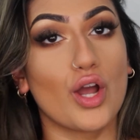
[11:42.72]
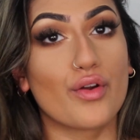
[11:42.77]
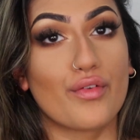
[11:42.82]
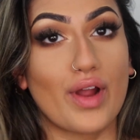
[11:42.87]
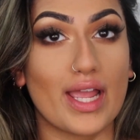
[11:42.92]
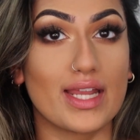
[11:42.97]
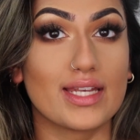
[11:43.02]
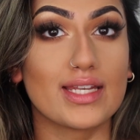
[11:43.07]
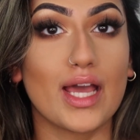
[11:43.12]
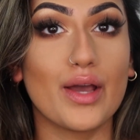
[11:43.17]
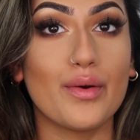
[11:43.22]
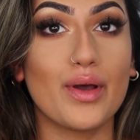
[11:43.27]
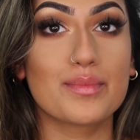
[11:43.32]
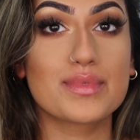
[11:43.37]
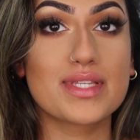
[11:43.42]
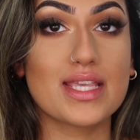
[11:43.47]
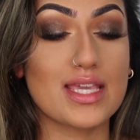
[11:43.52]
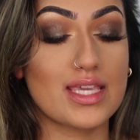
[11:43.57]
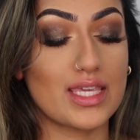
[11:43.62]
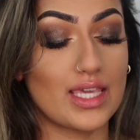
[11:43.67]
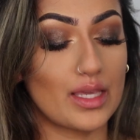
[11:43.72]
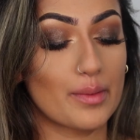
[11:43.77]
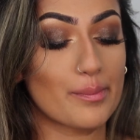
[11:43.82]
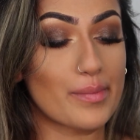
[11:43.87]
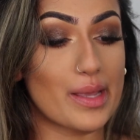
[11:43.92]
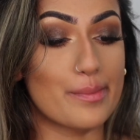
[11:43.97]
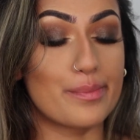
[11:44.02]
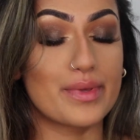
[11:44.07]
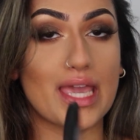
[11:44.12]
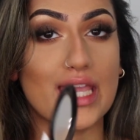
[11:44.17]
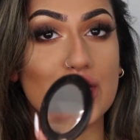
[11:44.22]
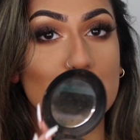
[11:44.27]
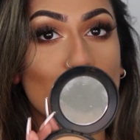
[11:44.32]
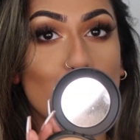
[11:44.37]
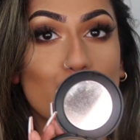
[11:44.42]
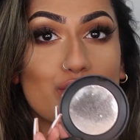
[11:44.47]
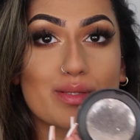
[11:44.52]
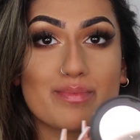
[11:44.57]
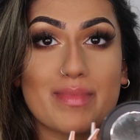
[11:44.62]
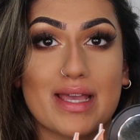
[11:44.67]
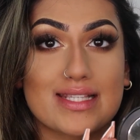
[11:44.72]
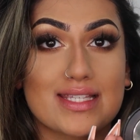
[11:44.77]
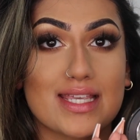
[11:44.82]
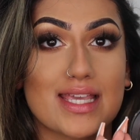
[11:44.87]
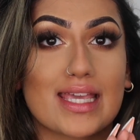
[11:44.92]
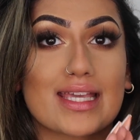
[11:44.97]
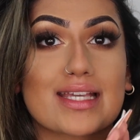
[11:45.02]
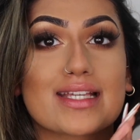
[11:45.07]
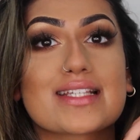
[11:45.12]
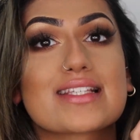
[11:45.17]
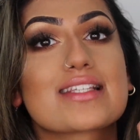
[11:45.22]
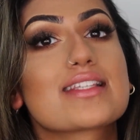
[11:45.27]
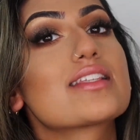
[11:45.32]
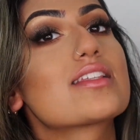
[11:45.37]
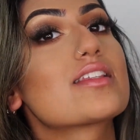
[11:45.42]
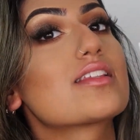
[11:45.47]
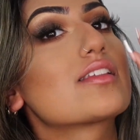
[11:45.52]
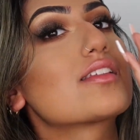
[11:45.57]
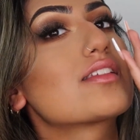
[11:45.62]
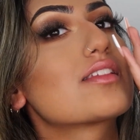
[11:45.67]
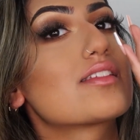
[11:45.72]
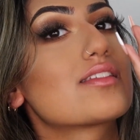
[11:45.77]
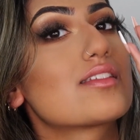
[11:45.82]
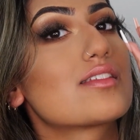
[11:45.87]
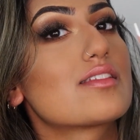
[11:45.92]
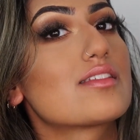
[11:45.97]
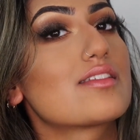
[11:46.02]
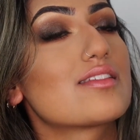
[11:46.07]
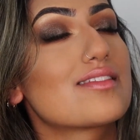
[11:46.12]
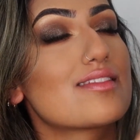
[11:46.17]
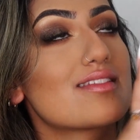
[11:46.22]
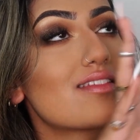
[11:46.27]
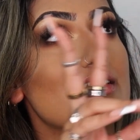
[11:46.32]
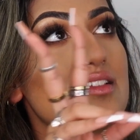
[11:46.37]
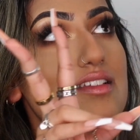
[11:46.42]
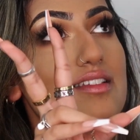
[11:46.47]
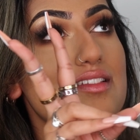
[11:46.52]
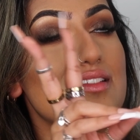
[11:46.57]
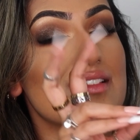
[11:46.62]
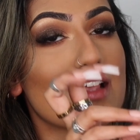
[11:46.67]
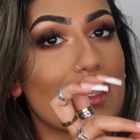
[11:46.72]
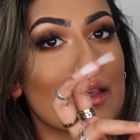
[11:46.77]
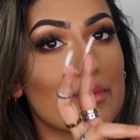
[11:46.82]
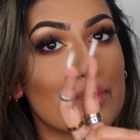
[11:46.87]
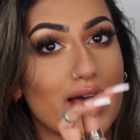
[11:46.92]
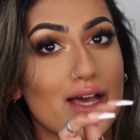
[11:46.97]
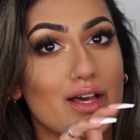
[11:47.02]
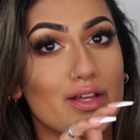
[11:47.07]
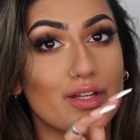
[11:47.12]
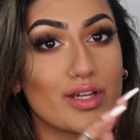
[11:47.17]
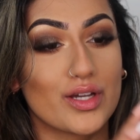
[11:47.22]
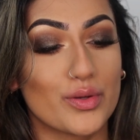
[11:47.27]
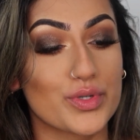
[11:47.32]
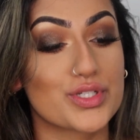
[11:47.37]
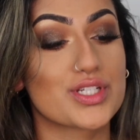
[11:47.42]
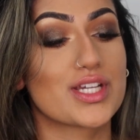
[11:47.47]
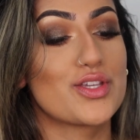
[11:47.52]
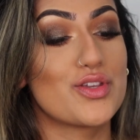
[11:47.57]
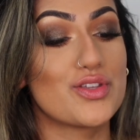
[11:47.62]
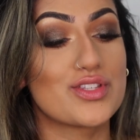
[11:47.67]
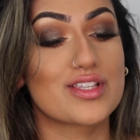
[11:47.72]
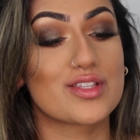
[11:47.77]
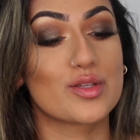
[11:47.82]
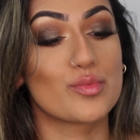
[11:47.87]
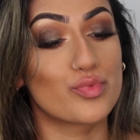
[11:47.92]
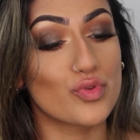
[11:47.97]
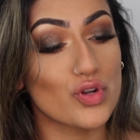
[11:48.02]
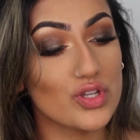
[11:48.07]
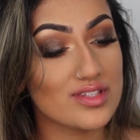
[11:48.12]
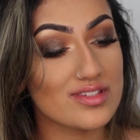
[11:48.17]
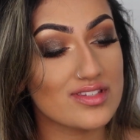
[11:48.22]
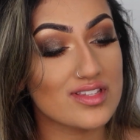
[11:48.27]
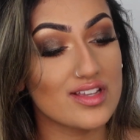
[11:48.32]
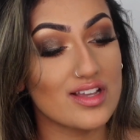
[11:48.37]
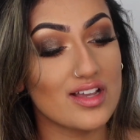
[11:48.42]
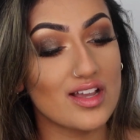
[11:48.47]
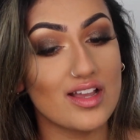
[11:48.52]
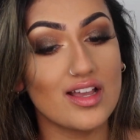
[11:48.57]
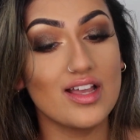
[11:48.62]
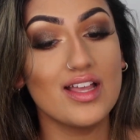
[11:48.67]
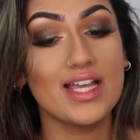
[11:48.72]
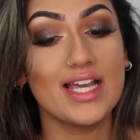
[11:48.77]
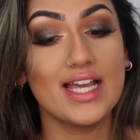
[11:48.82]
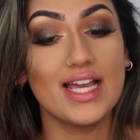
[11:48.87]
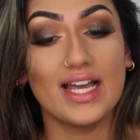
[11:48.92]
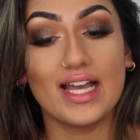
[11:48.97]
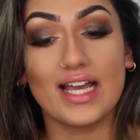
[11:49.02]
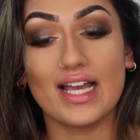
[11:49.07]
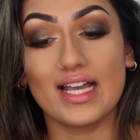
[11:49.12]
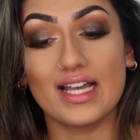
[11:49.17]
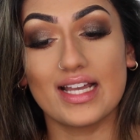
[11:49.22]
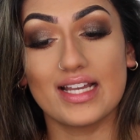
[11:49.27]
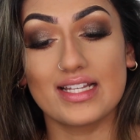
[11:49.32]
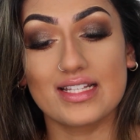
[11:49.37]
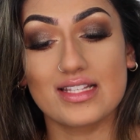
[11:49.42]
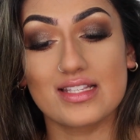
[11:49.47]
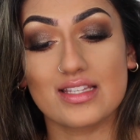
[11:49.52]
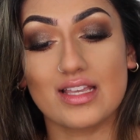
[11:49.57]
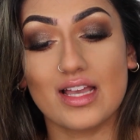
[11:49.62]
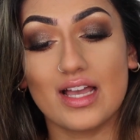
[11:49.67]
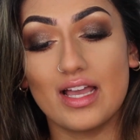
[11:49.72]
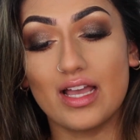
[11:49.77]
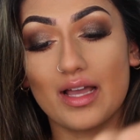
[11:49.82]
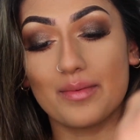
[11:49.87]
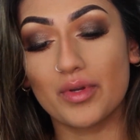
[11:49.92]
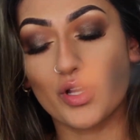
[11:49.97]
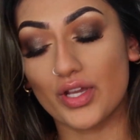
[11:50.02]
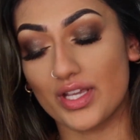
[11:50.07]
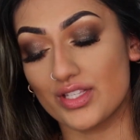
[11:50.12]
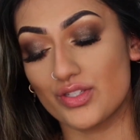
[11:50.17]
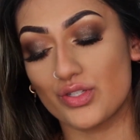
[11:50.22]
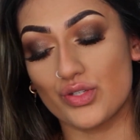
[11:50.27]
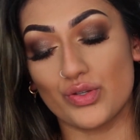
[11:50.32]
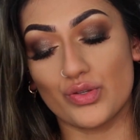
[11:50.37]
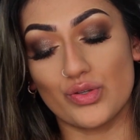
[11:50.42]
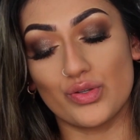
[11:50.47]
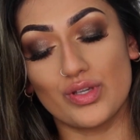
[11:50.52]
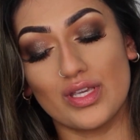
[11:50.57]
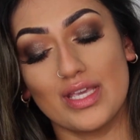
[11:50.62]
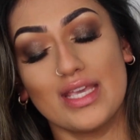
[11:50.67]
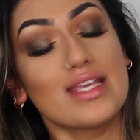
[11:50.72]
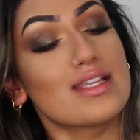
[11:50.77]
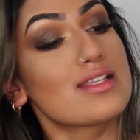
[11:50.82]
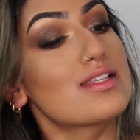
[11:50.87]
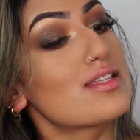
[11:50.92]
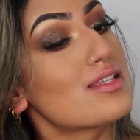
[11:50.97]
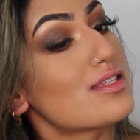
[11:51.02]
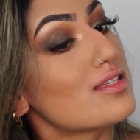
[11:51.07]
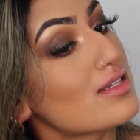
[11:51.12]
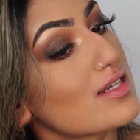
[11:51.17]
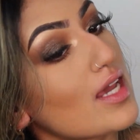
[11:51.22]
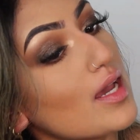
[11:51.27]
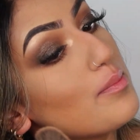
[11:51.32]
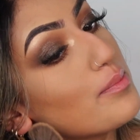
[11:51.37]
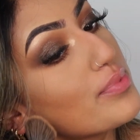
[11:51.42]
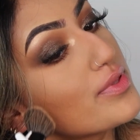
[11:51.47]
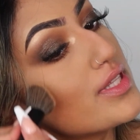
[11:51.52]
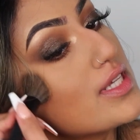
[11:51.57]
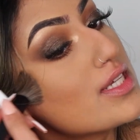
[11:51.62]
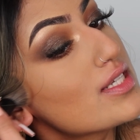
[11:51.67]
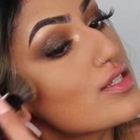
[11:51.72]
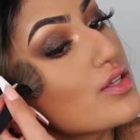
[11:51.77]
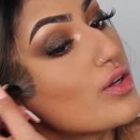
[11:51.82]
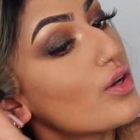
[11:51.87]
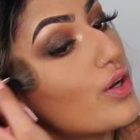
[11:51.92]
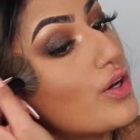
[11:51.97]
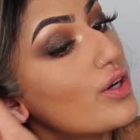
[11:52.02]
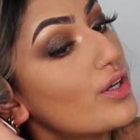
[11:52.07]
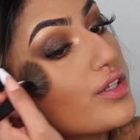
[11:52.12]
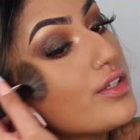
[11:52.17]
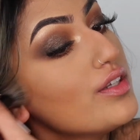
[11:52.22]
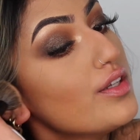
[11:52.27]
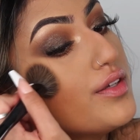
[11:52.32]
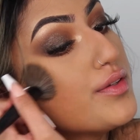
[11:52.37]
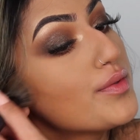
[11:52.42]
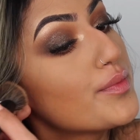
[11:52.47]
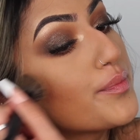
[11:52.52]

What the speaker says: Alright, now I'm taking my BH Cosmetics setting powder, which I use as a bronzer, and I am going to stamp this on.